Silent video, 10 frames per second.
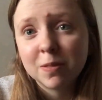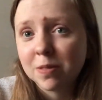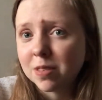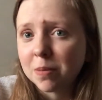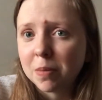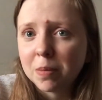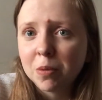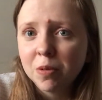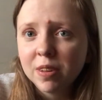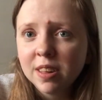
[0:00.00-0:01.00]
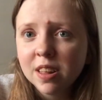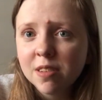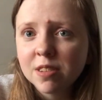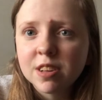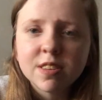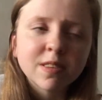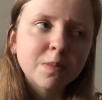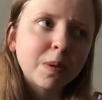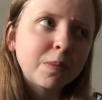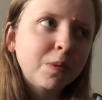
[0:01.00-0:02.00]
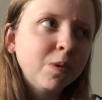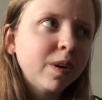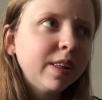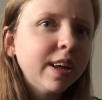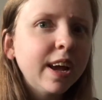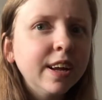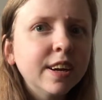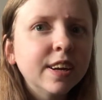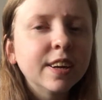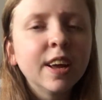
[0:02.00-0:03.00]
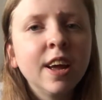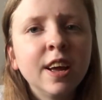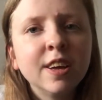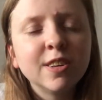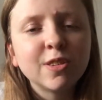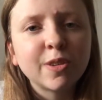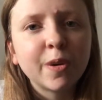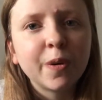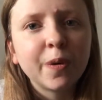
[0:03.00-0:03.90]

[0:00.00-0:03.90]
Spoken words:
some people really love it, some people really hate it. So